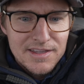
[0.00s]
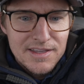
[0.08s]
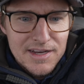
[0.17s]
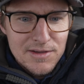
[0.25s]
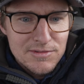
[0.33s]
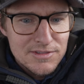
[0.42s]

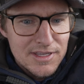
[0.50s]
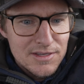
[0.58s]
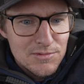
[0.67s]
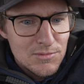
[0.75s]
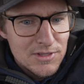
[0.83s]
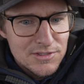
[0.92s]
And I was
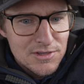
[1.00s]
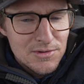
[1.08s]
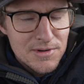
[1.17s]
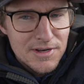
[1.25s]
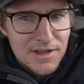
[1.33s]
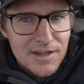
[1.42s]
like, what's
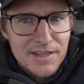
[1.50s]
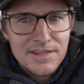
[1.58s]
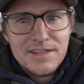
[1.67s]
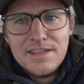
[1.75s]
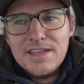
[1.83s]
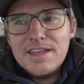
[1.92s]
going on?